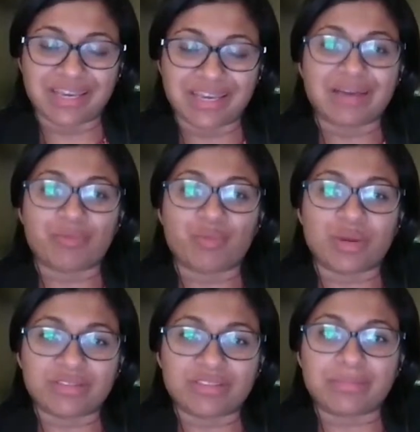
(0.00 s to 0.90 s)
one
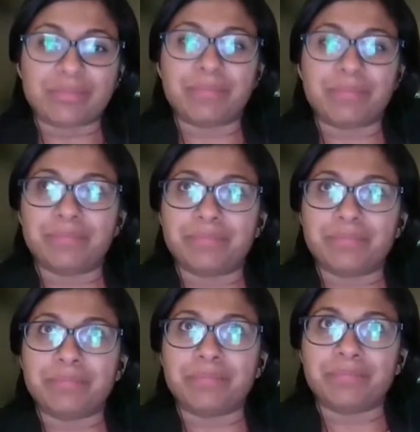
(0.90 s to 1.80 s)
of the
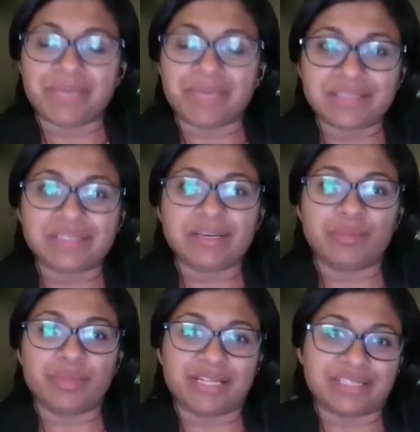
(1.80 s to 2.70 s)
biggest
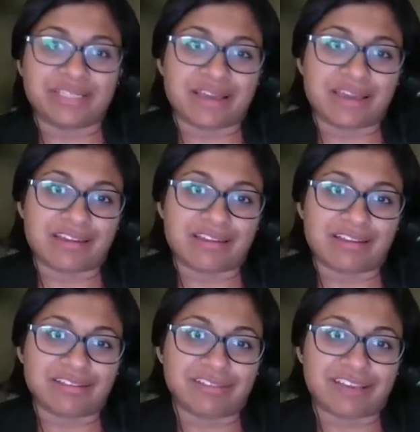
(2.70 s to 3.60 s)
complaints that I get
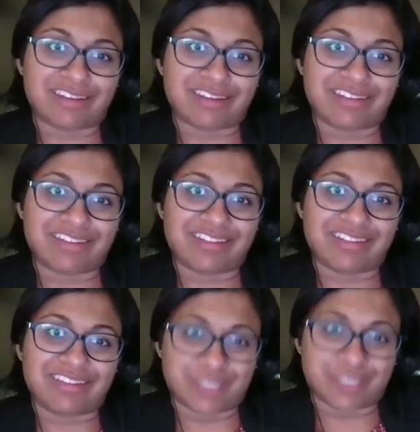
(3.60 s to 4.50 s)
is that
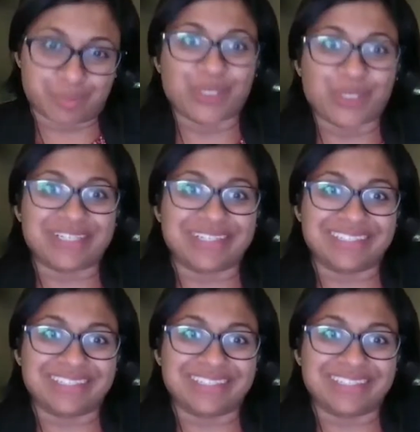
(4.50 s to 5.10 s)
this burned.